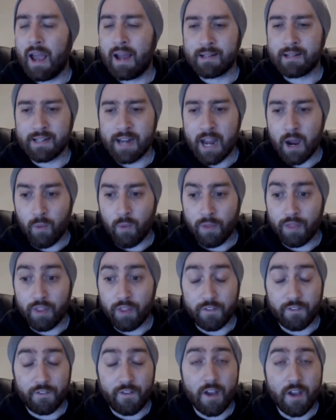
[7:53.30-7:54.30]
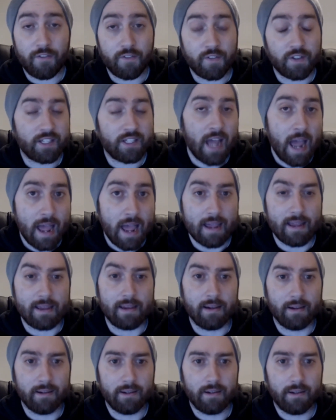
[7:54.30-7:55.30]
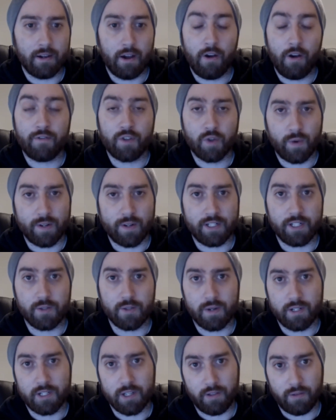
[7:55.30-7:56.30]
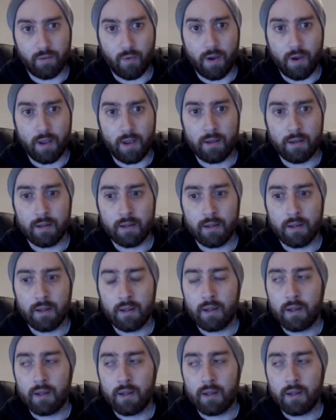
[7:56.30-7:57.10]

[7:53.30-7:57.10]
And now on the fifth day of 2023,